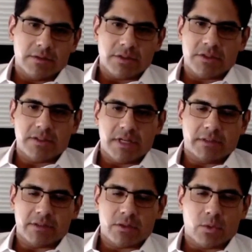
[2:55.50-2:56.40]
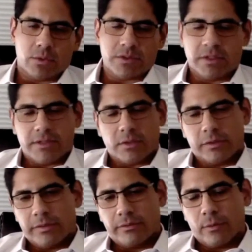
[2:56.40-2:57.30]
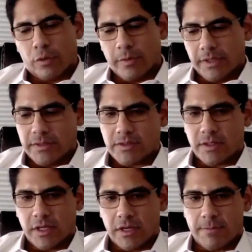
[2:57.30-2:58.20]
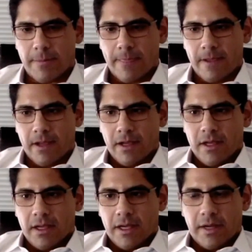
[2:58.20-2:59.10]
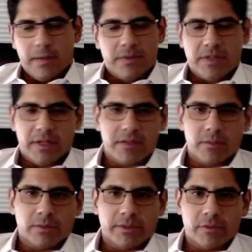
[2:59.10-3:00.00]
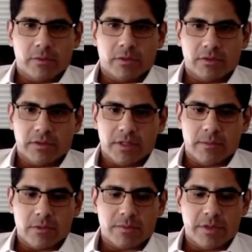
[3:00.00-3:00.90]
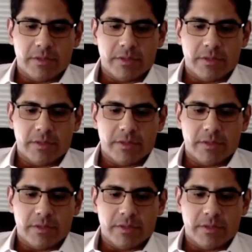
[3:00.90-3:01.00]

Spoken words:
just taking this course, and it's only been 4 months. I would say it's unbelievable. And most